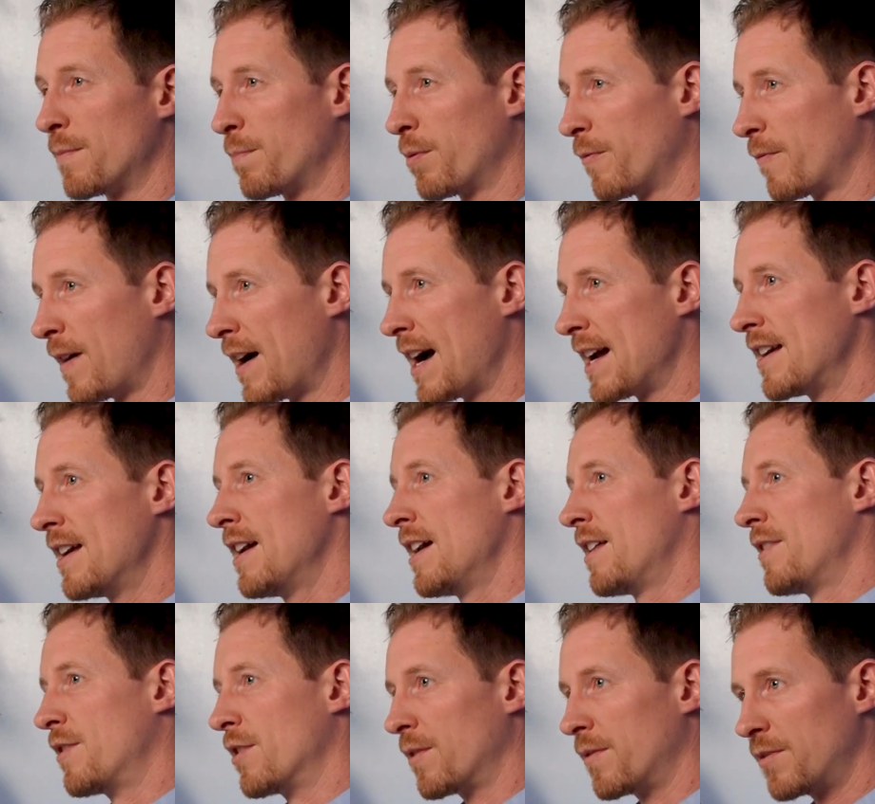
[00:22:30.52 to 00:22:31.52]
to provide
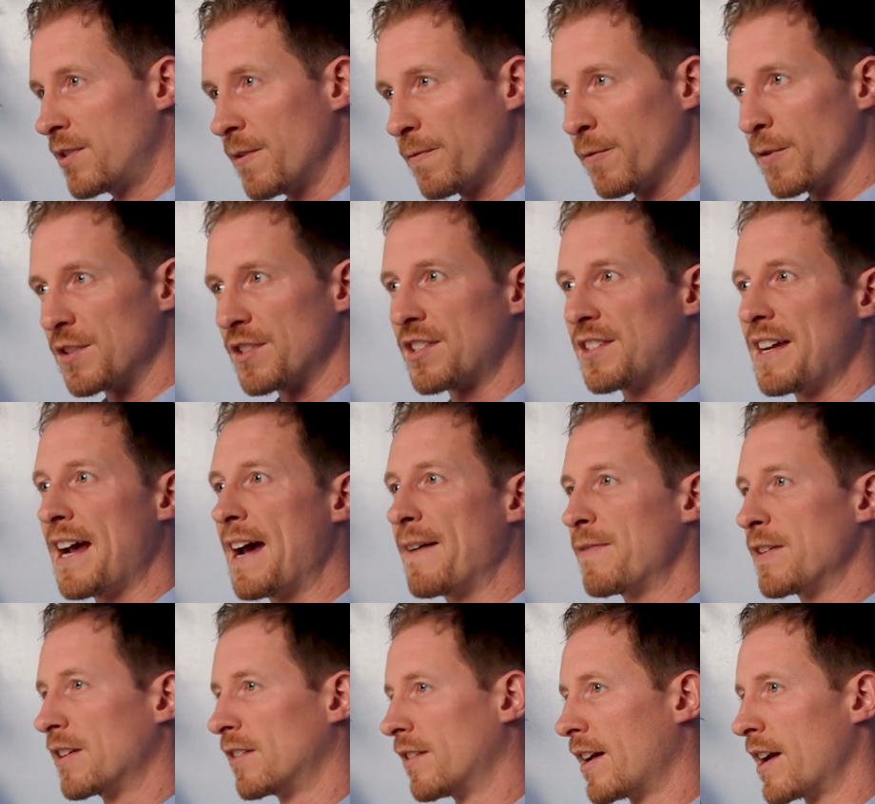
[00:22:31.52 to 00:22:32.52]
the different
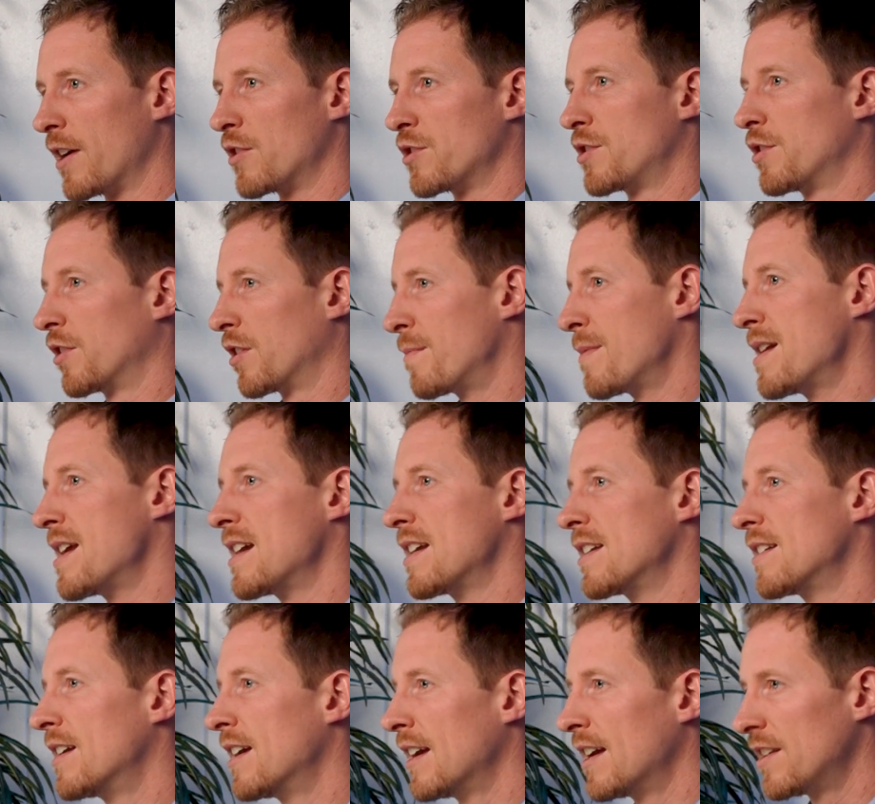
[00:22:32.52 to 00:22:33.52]
staffing layers that are going to be
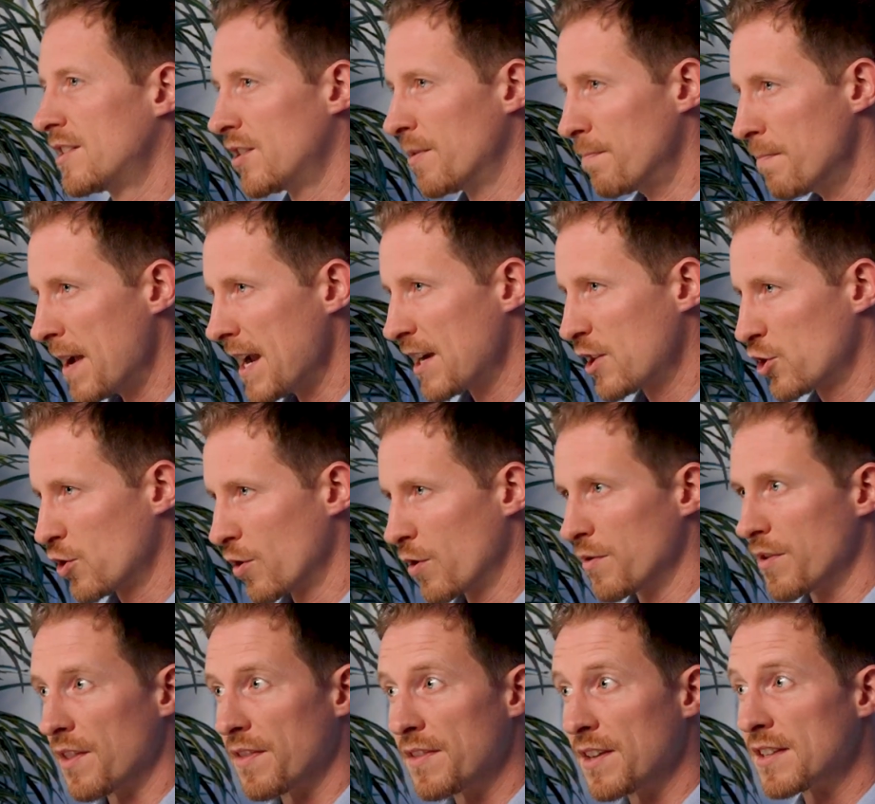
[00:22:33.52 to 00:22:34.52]
needed to make
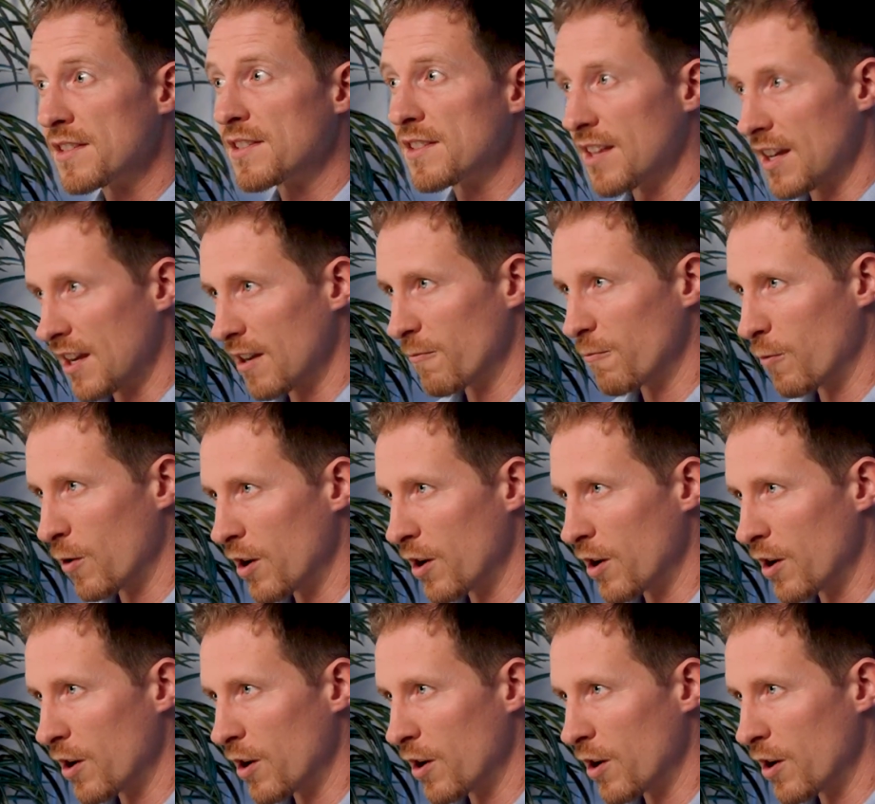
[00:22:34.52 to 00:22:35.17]
sure that this thing